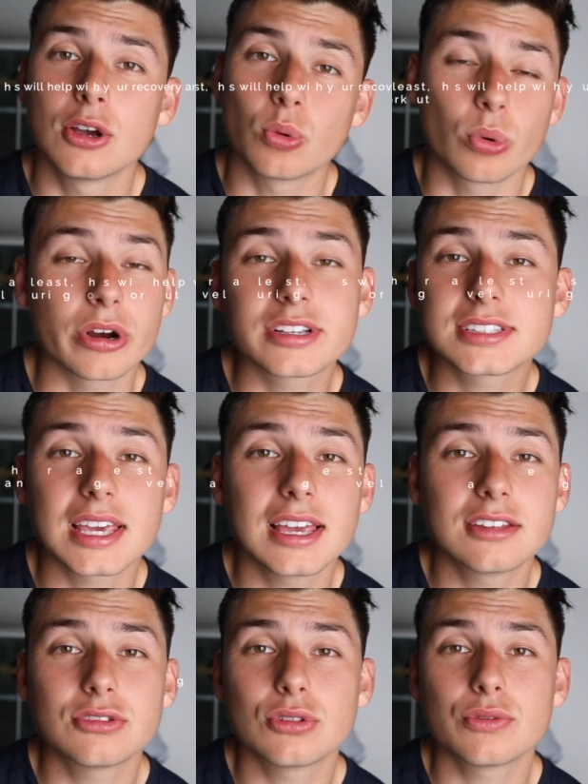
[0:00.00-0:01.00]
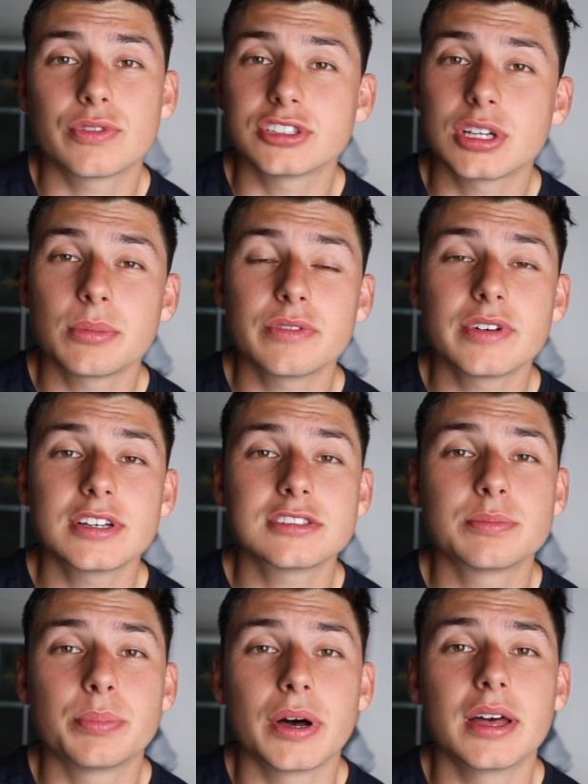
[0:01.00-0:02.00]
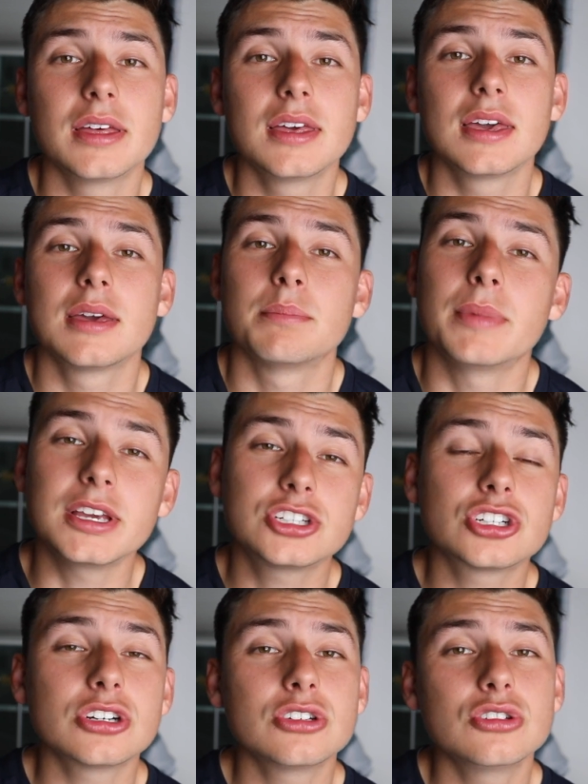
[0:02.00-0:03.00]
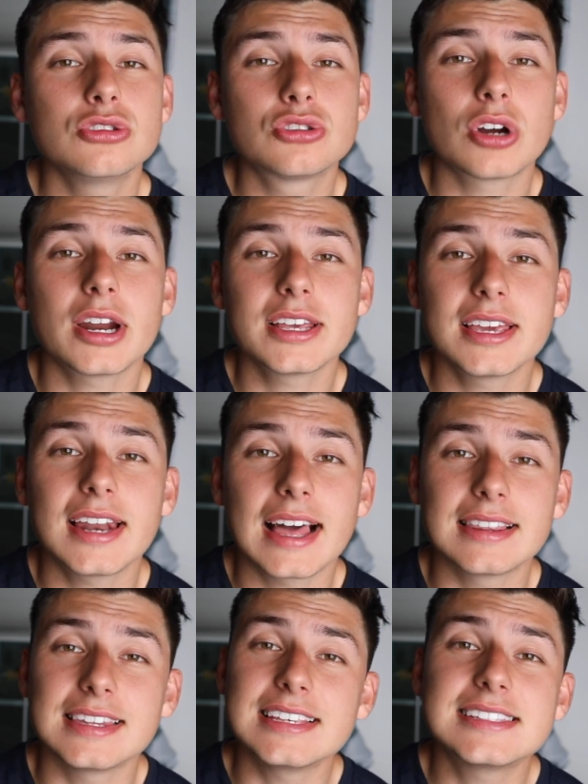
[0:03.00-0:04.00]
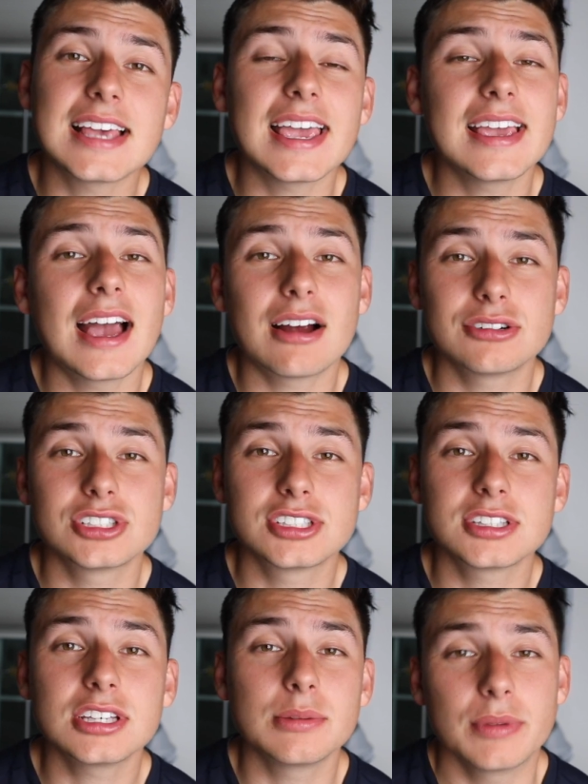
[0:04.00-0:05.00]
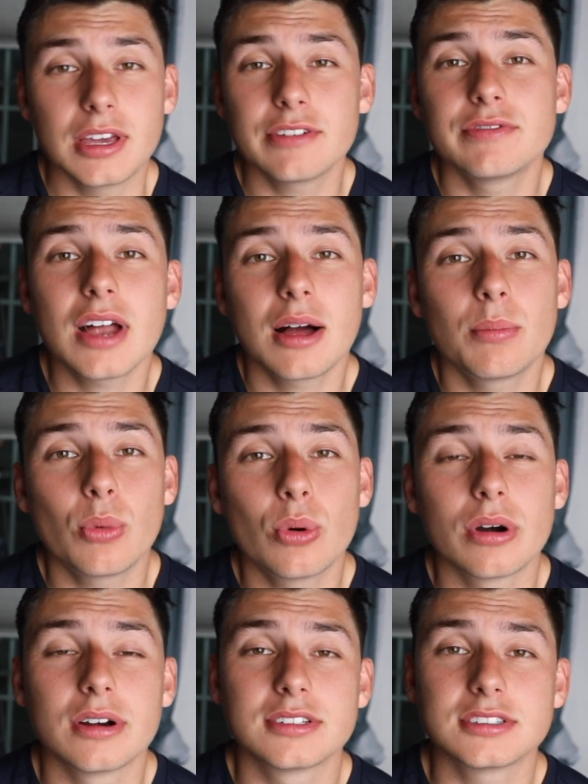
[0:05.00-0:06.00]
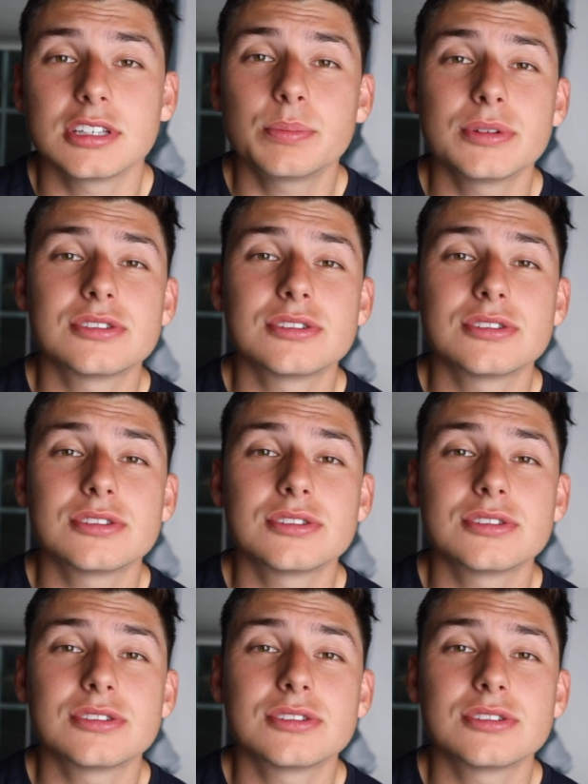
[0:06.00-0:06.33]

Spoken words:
work's canceled for some of us, but make sure you try to get at least 8 hours of sleep, if not more. Sleep